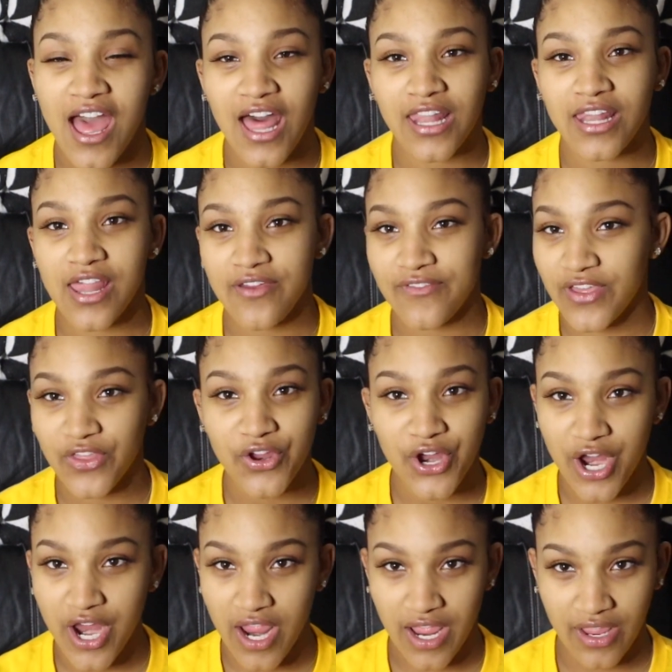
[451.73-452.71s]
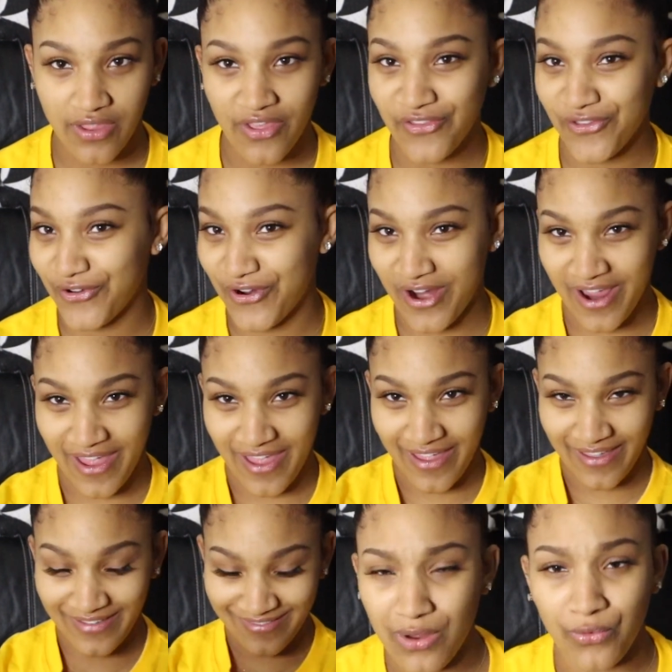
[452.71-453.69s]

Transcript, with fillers: I love Heather Gray. Heather Gray.